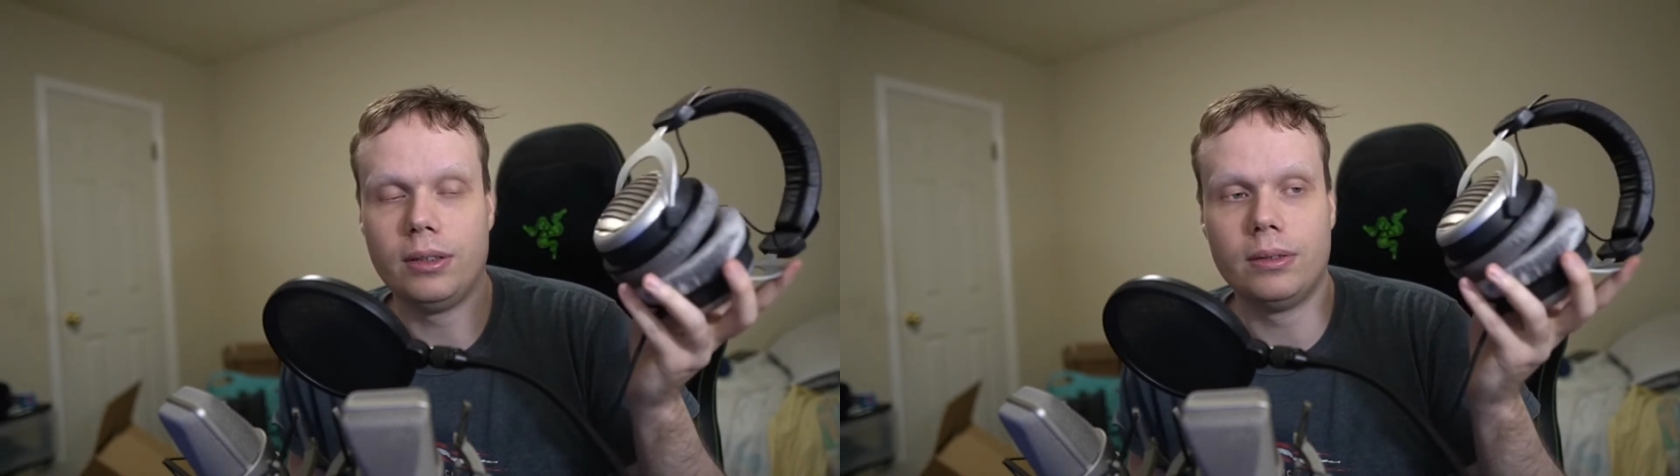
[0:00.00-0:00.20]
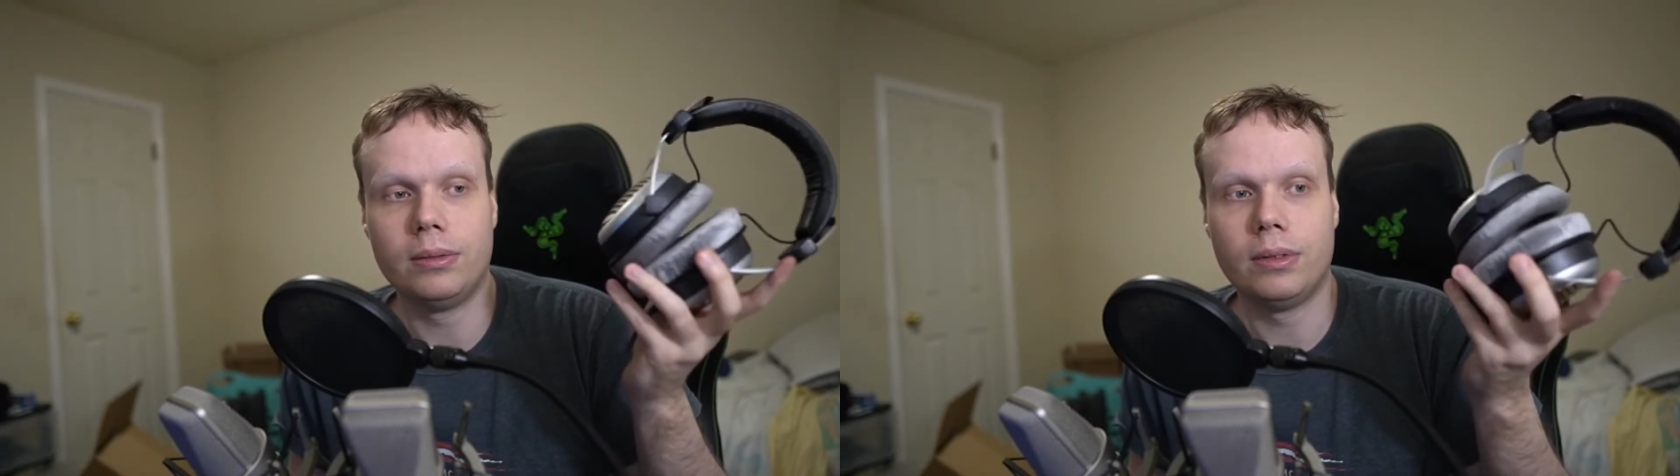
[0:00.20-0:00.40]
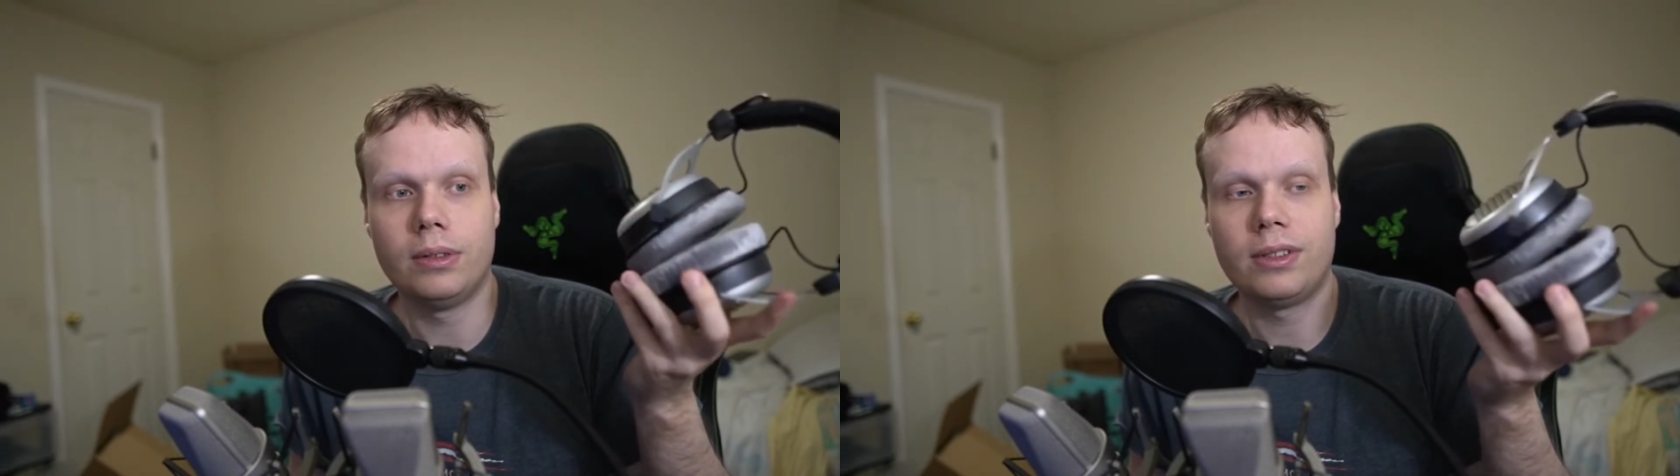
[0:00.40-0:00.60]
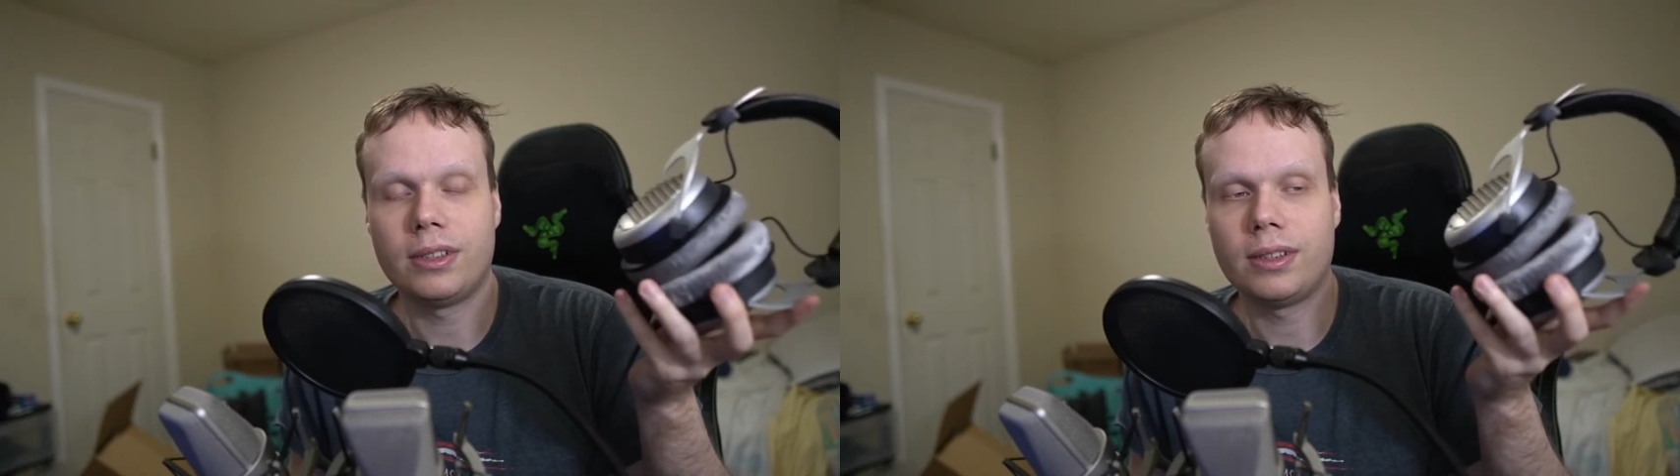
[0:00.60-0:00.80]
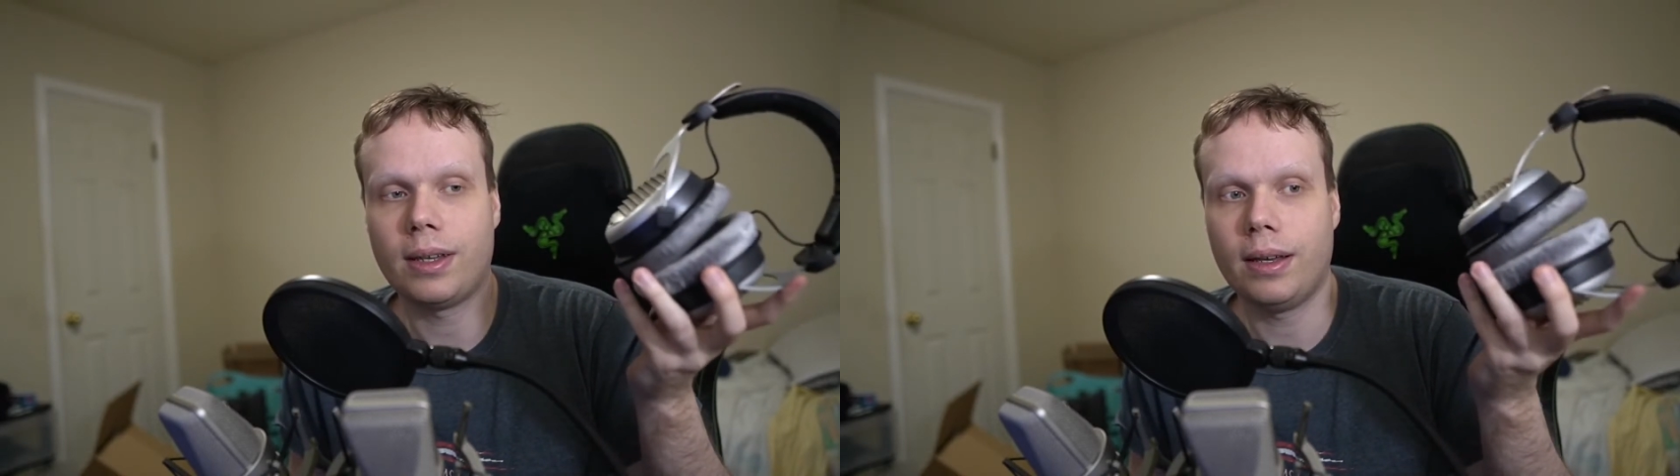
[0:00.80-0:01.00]
and the
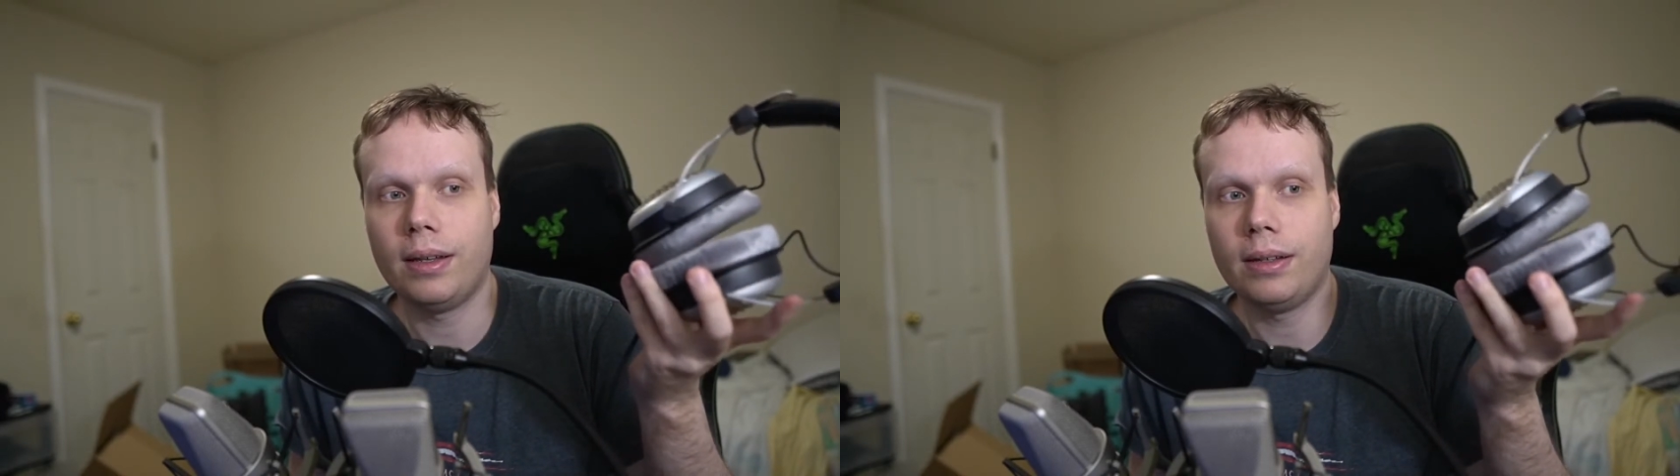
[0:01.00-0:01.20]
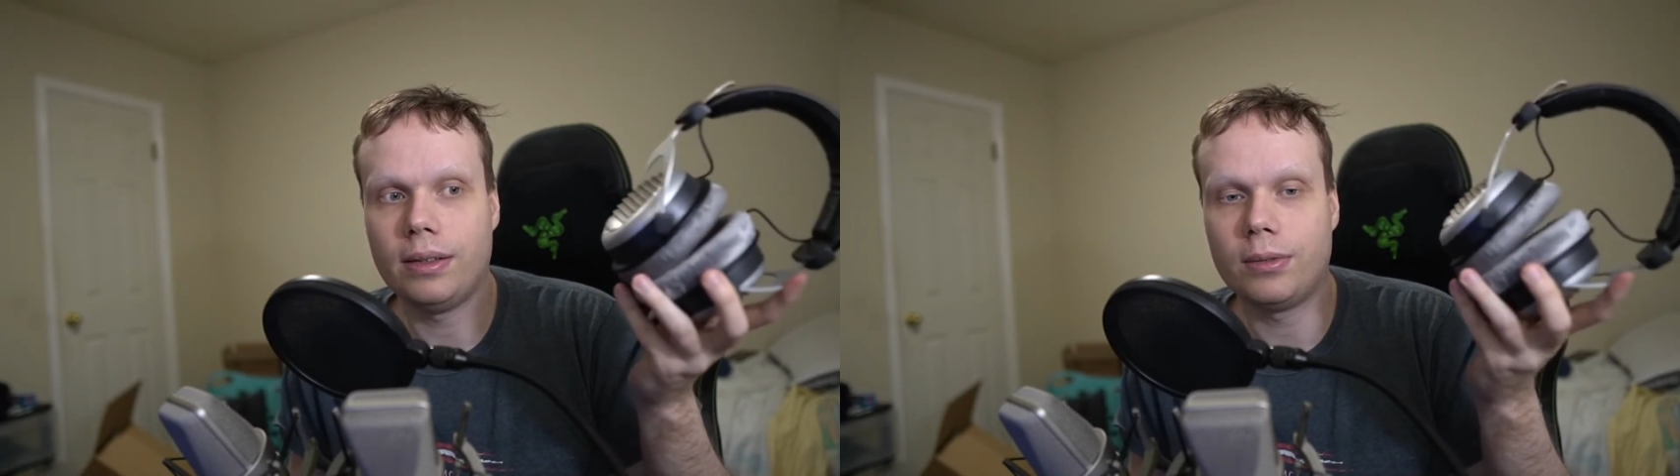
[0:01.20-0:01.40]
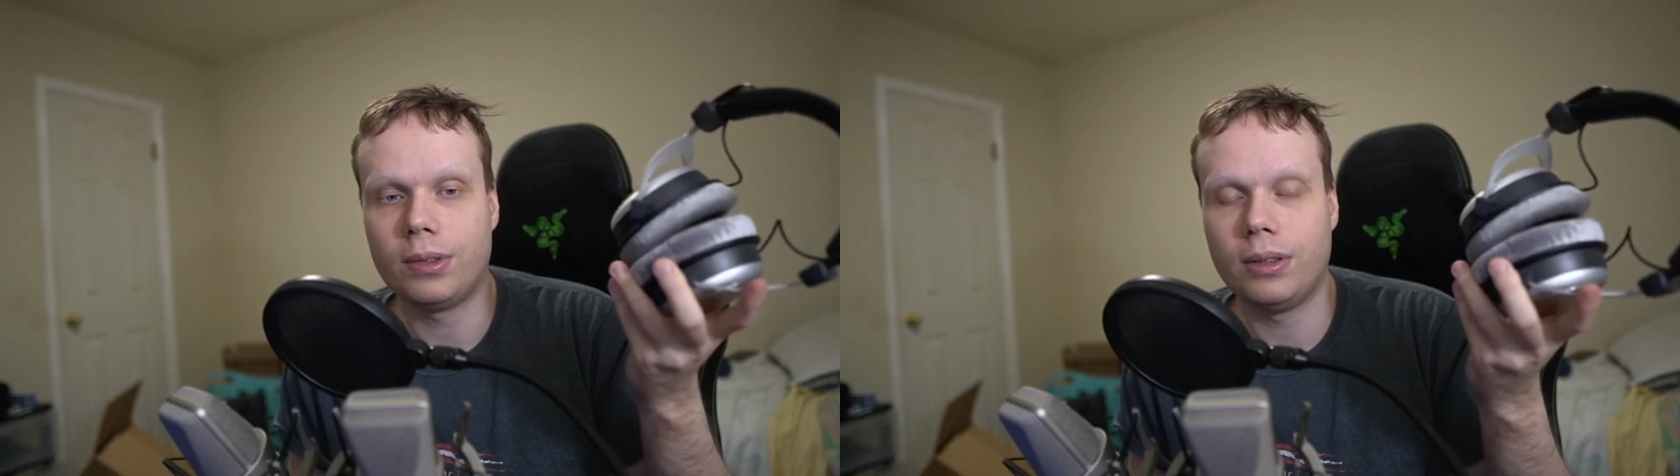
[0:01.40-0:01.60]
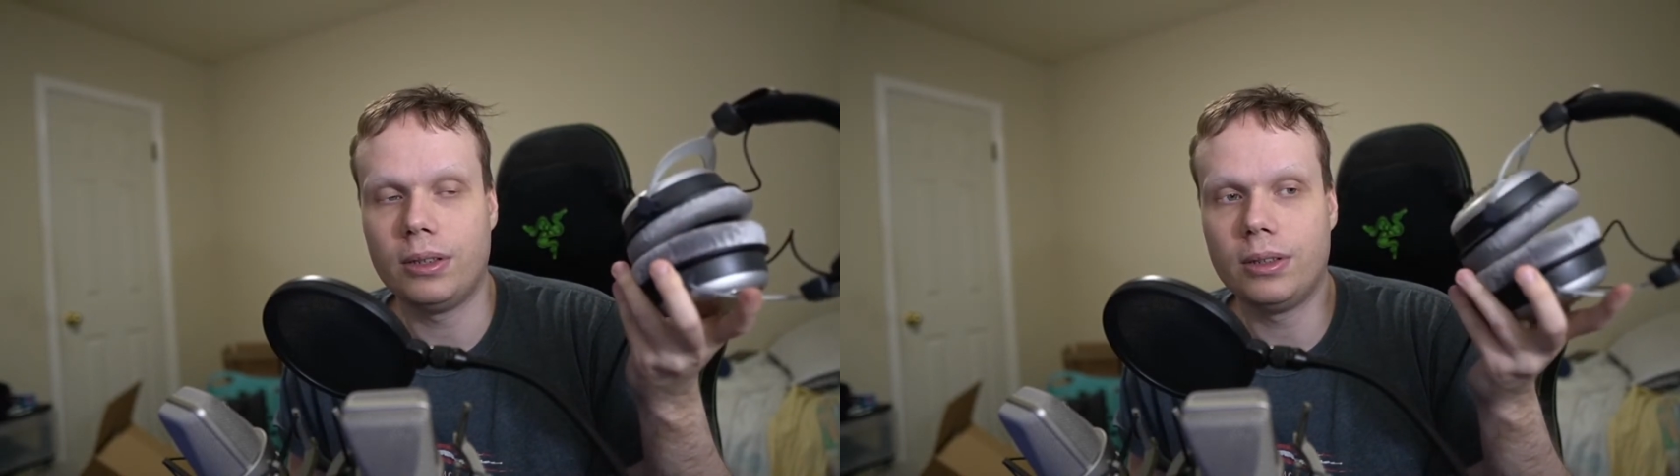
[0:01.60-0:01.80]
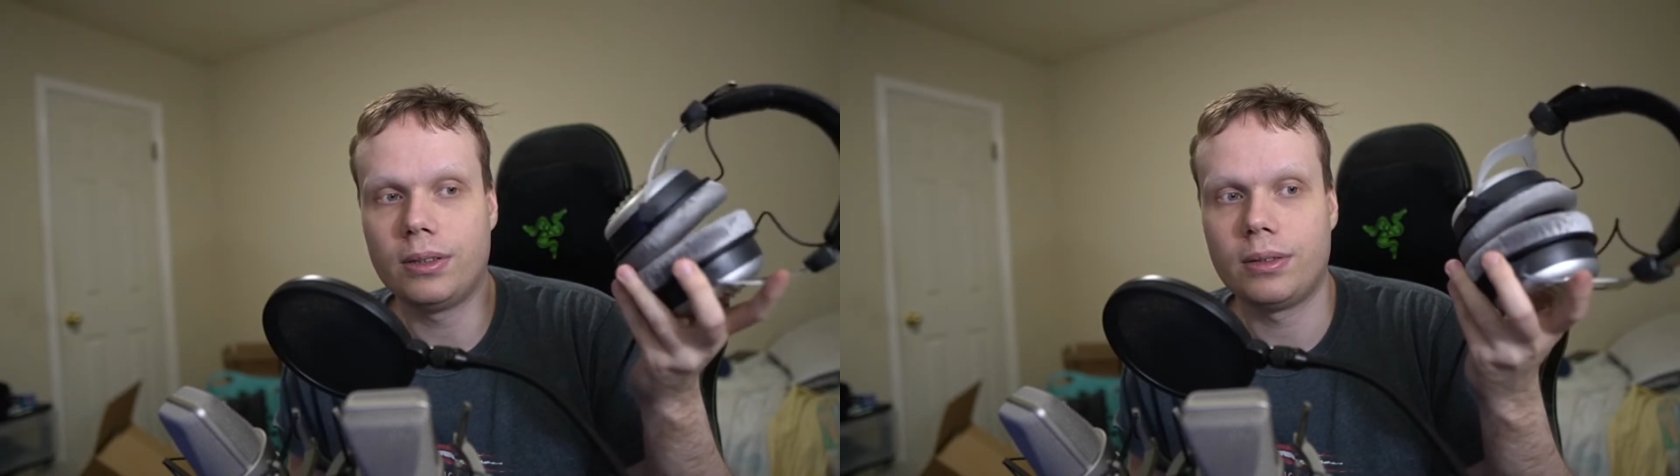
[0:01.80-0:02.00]
6K is really
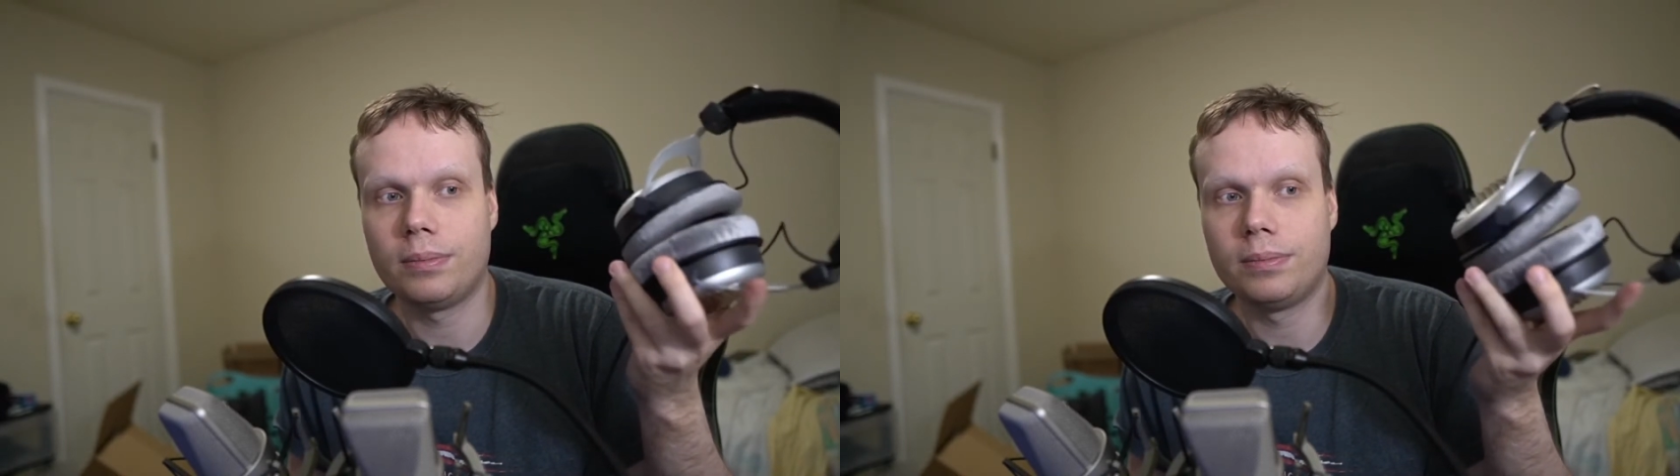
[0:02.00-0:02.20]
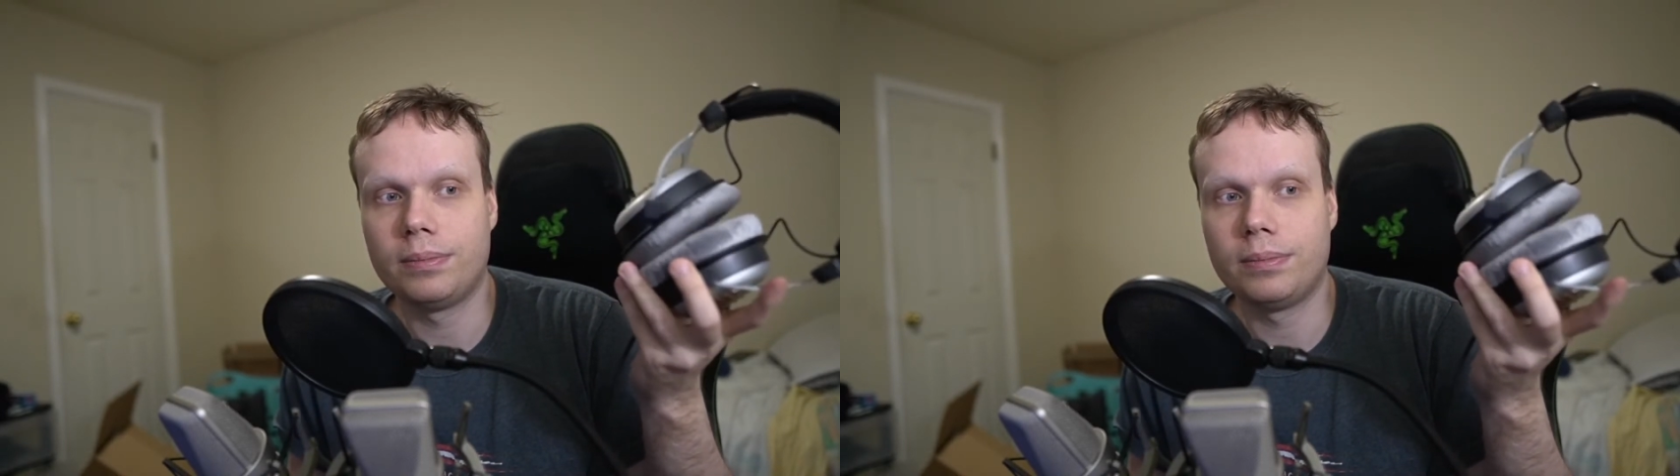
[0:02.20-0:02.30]
just